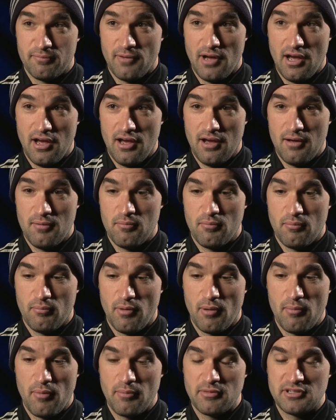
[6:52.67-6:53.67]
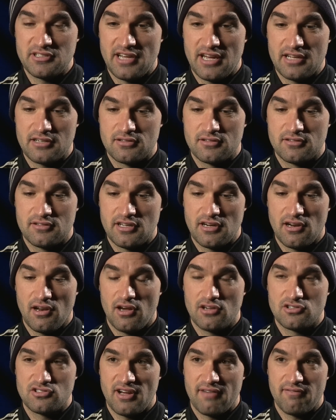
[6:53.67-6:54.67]
My mum and dad did a
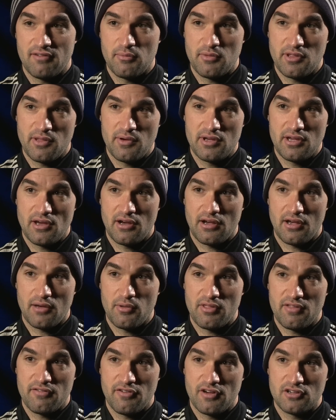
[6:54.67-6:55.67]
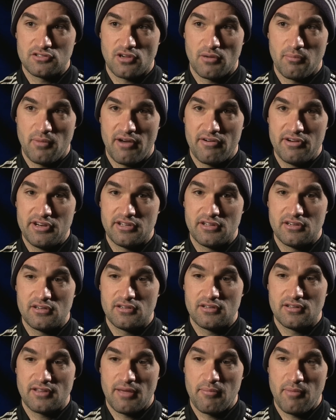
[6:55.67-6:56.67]
lot of travelling when they were younger, when they first got married,
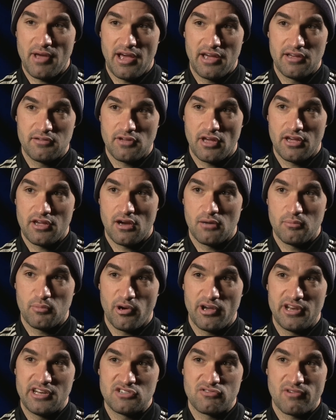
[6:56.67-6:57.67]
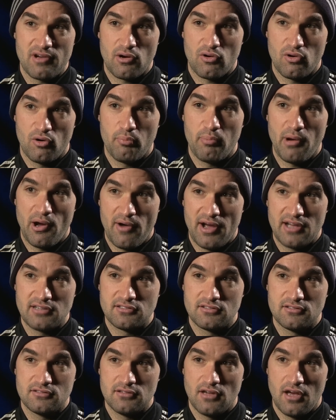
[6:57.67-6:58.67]
and they met a young boy in Israel called
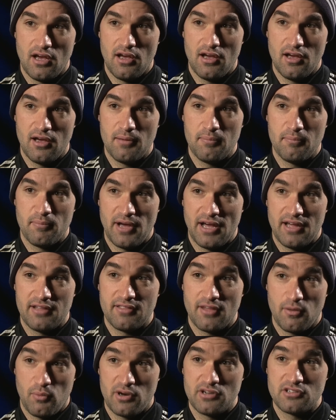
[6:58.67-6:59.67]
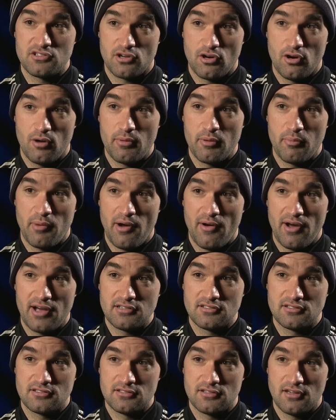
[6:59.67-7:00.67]
Boaz, and they wanted to call me
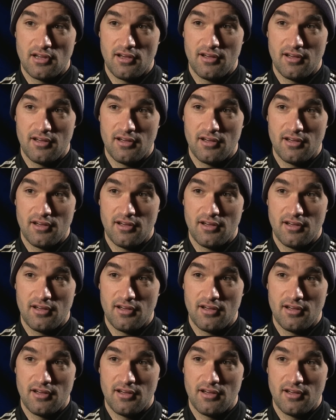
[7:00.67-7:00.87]
Boaz.